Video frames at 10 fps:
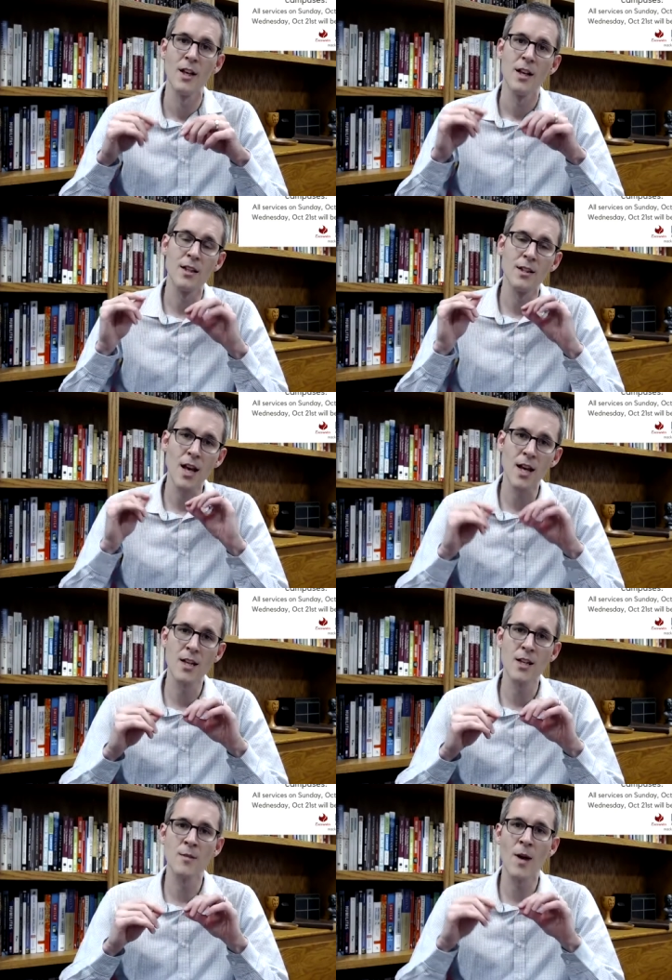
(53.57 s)
in the
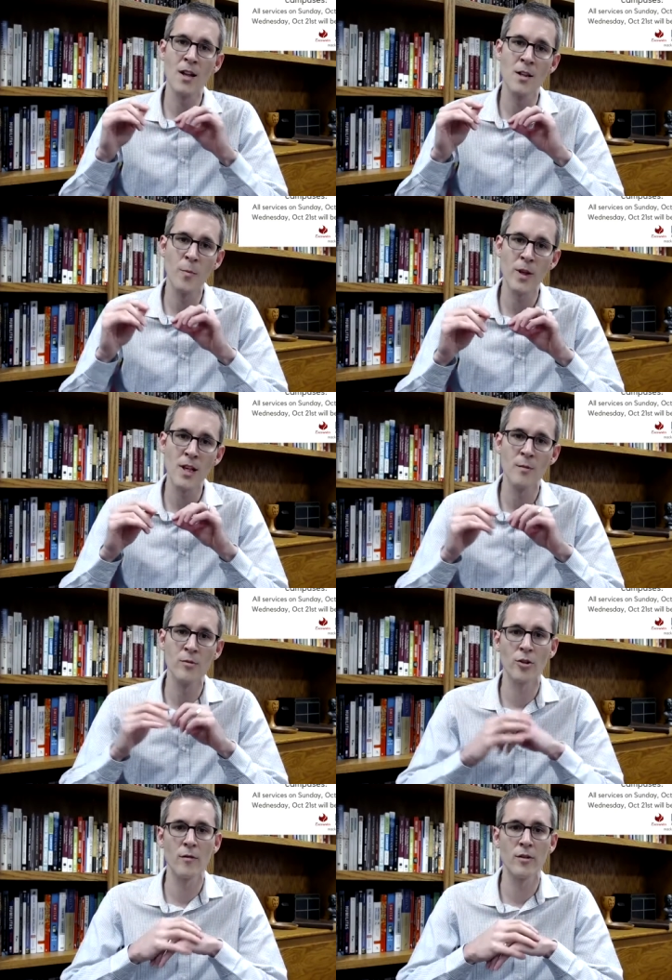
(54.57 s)
AM and the PM
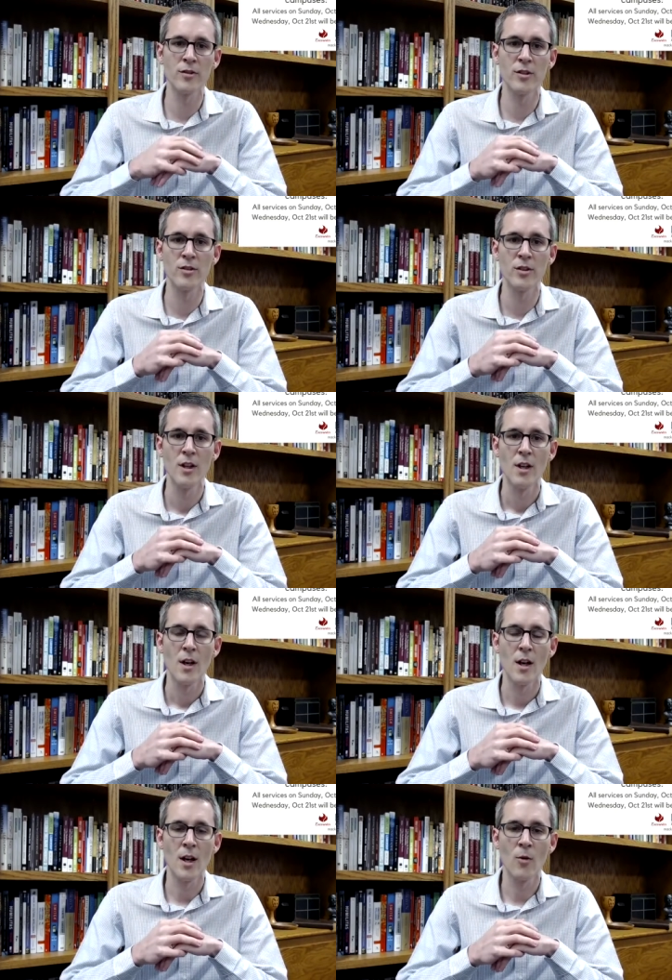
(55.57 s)
services,
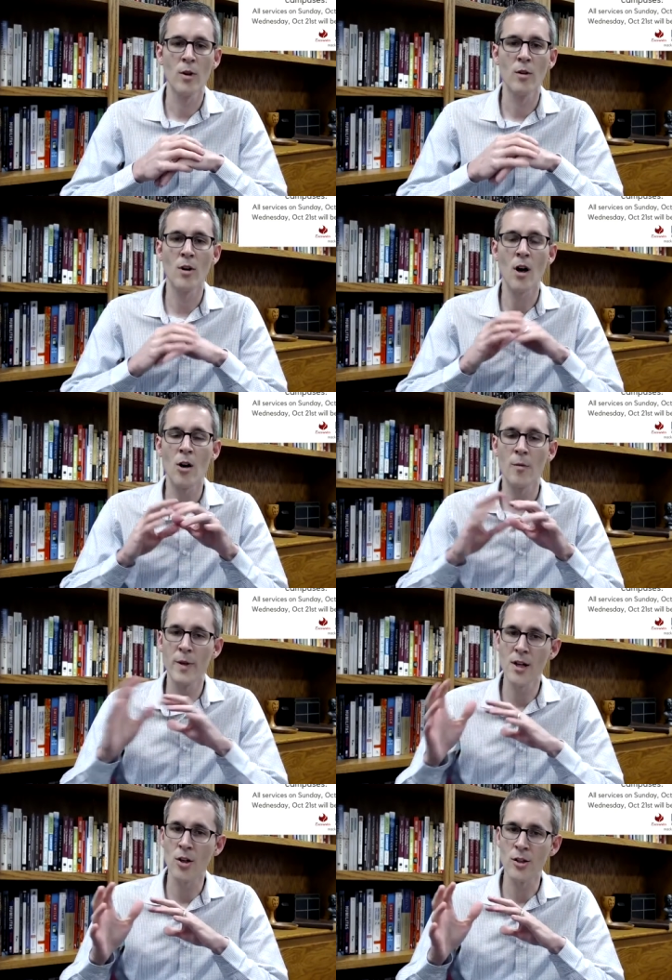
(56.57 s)
uh, will all be
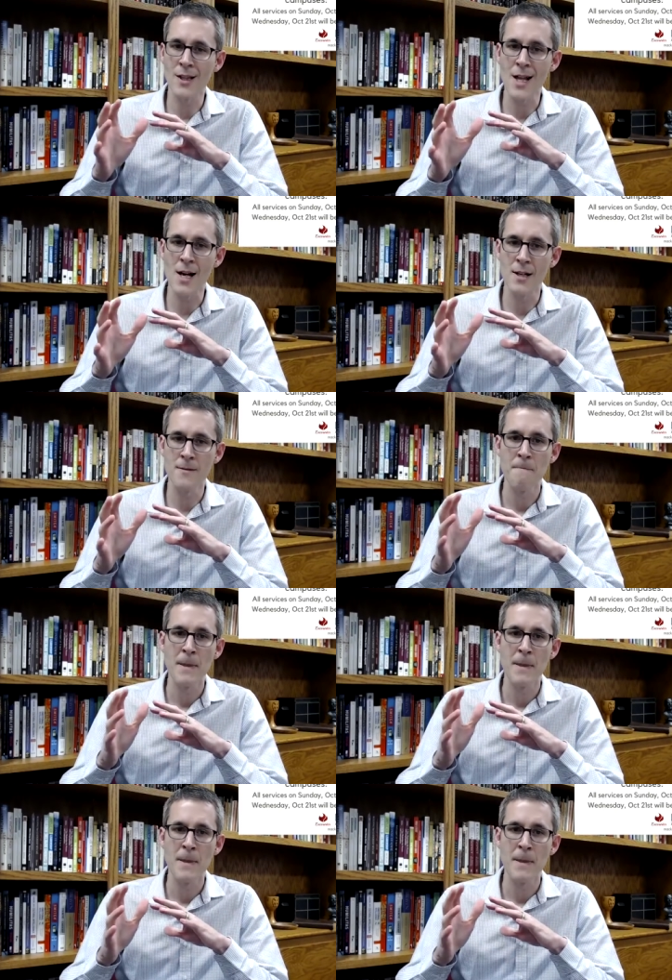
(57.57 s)
online.